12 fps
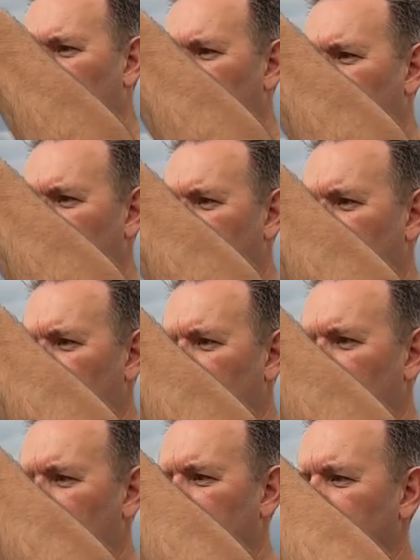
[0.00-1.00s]
what I can
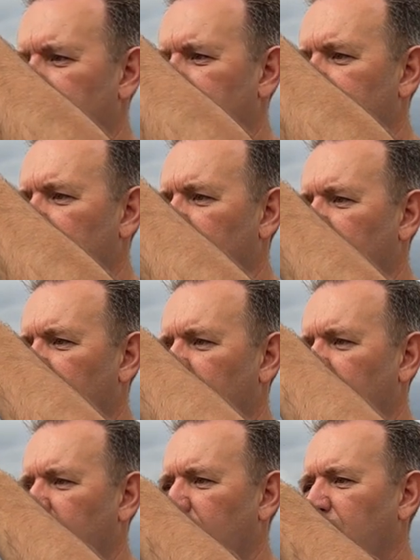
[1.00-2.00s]
do is
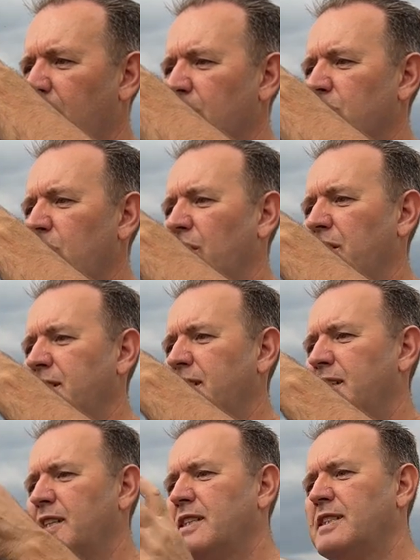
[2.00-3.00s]
slot this
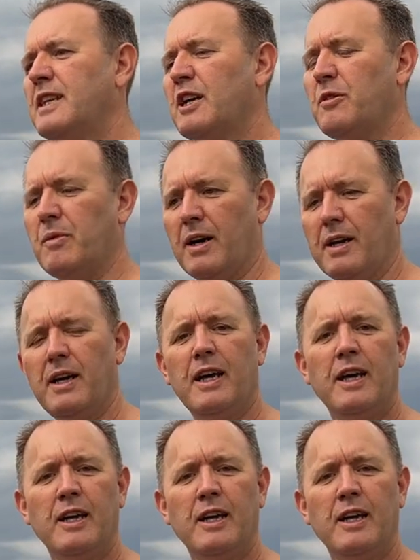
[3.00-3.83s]
into the second one,